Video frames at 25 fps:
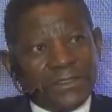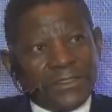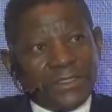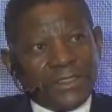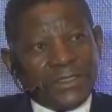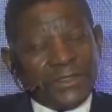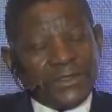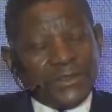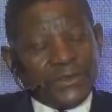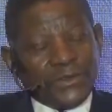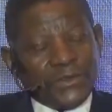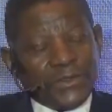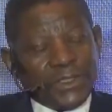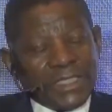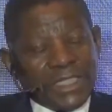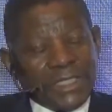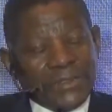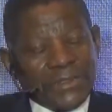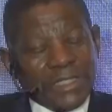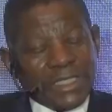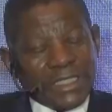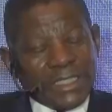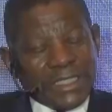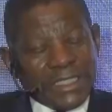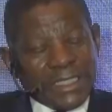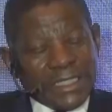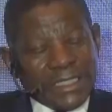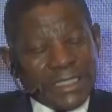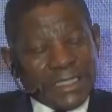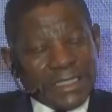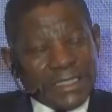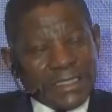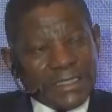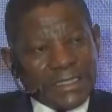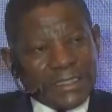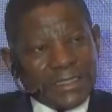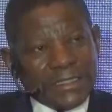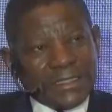You know,
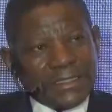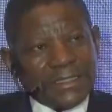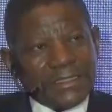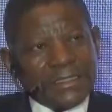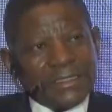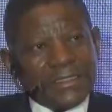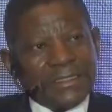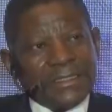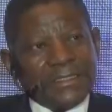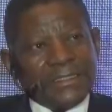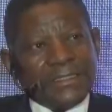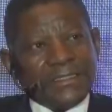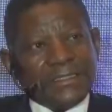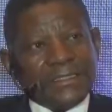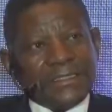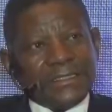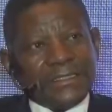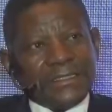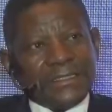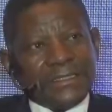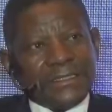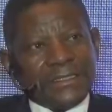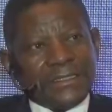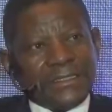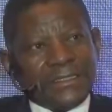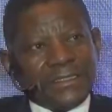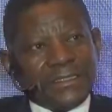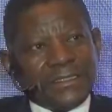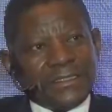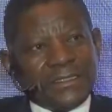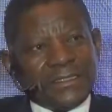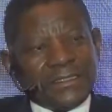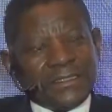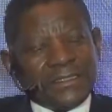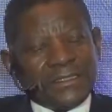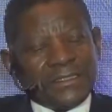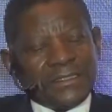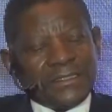nowadays
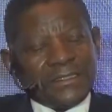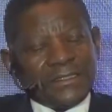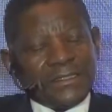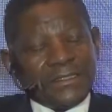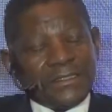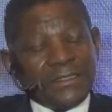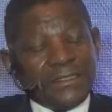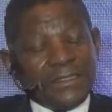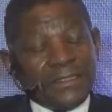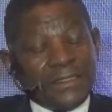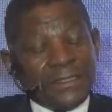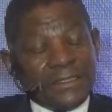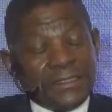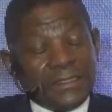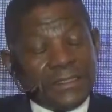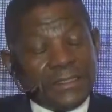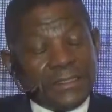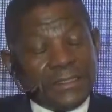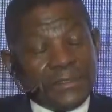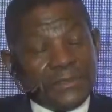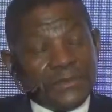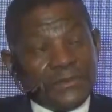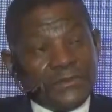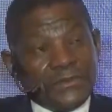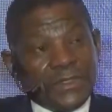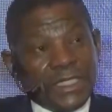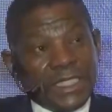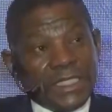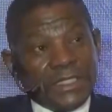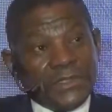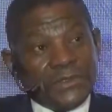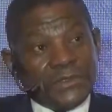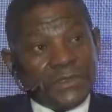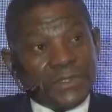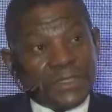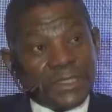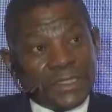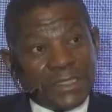uh, this disease of
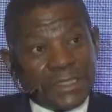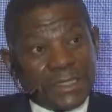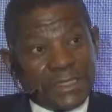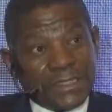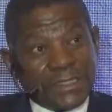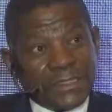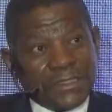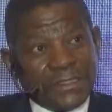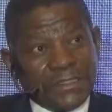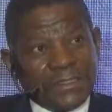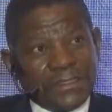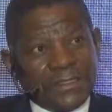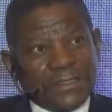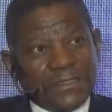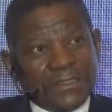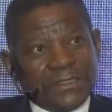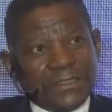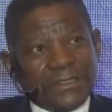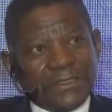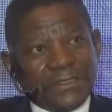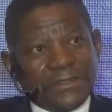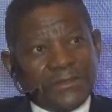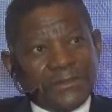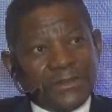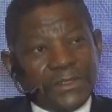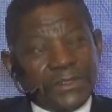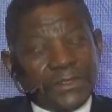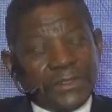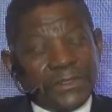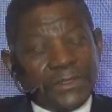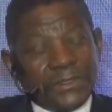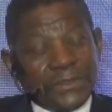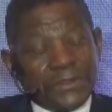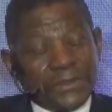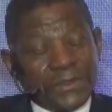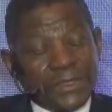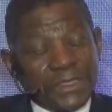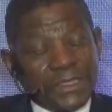aortic, we
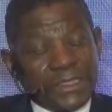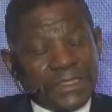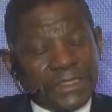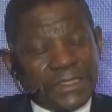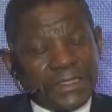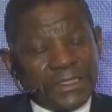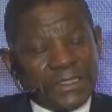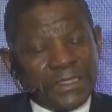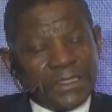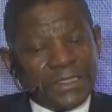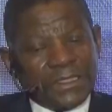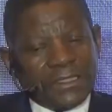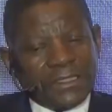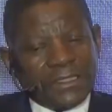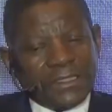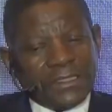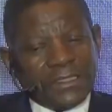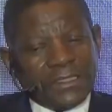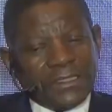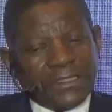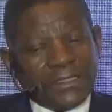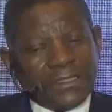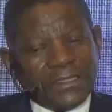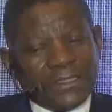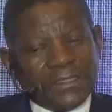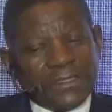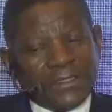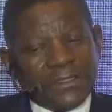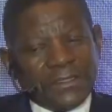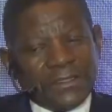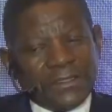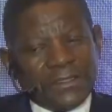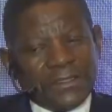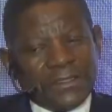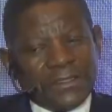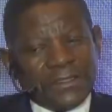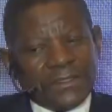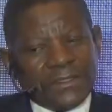call it uh,
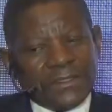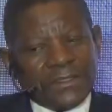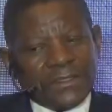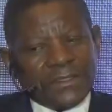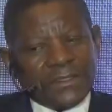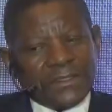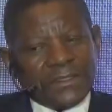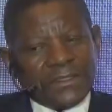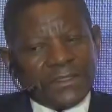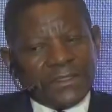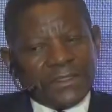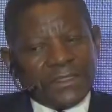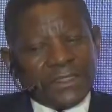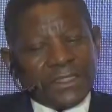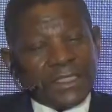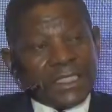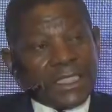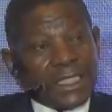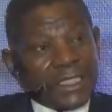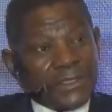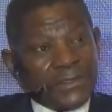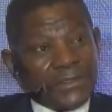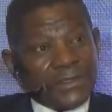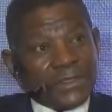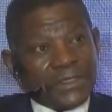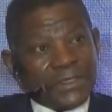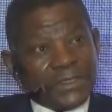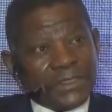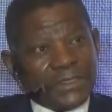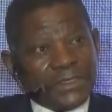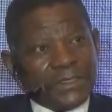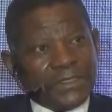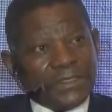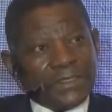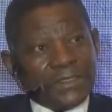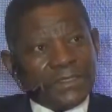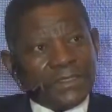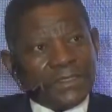cardiac
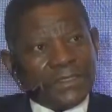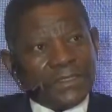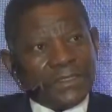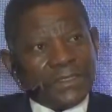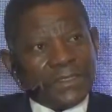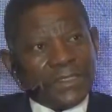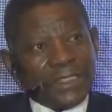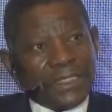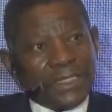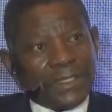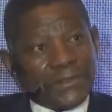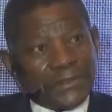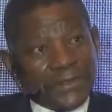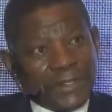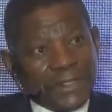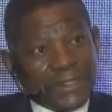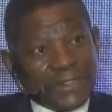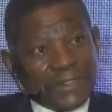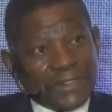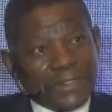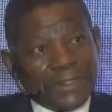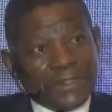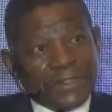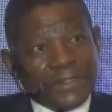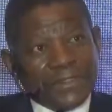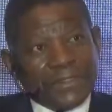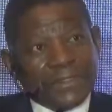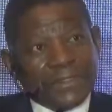arrest,